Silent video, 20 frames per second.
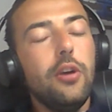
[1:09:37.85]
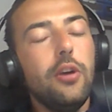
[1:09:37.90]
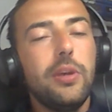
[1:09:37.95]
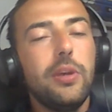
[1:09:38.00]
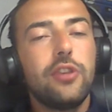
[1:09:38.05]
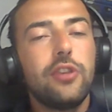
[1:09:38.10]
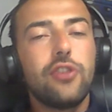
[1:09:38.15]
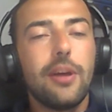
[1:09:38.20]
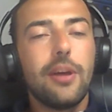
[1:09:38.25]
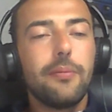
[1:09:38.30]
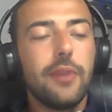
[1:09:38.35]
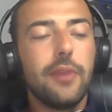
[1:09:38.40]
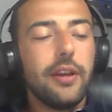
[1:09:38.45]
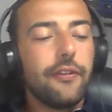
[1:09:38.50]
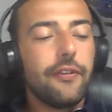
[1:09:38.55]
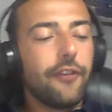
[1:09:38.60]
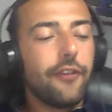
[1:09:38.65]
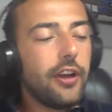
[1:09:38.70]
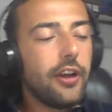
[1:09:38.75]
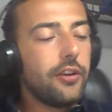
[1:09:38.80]
we
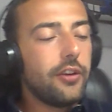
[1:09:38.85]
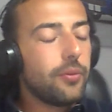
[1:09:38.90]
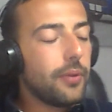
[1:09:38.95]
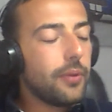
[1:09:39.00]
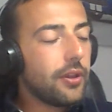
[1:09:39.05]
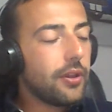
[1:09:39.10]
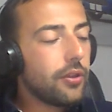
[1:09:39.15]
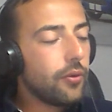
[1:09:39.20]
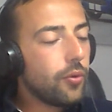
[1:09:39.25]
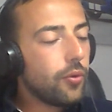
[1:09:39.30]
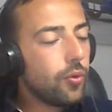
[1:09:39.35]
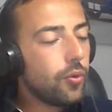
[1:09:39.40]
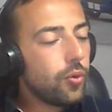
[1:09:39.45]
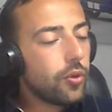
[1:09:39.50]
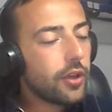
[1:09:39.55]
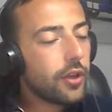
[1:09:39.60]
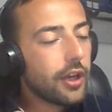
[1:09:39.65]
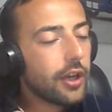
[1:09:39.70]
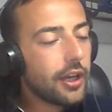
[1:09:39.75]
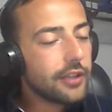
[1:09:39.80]
generally find with
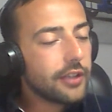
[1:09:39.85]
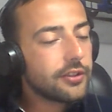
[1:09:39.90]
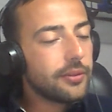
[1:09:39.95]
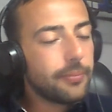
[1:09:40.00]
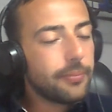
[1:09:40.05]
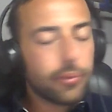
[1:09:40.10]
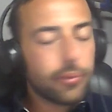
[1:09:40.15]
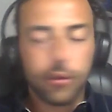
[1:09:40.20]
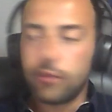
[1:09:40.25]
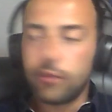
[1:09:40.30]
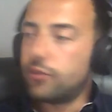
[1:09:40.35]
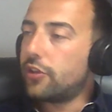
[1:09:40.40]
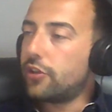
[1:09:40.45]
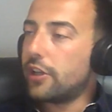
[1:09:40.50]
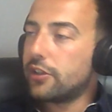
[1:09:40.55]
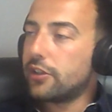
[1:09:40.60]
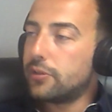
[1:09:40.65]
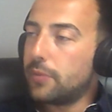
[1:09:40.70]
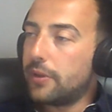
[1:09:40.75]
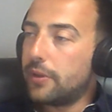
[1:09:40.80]
all the custom
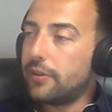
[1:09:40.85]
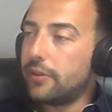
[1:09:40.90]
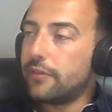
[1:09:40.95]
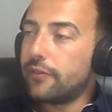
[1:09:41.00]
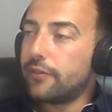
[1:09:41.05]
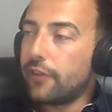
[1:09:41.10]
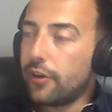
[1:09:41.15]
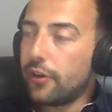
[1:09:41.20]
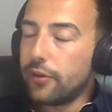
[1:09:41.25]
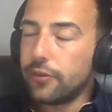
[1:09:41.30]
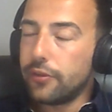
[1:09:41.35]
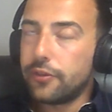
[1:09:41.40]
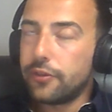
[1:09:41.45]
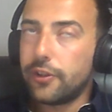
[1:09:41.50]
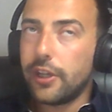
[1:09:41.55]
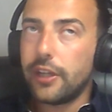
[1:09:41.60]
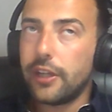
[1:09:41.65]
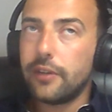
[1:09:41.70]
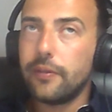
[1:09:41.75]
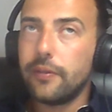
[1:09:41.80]
projects we're involved
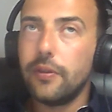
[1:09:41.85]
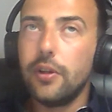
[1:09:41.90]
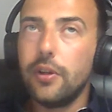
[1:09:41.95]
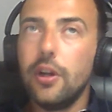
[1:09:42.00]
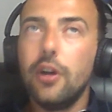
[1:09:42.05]
in,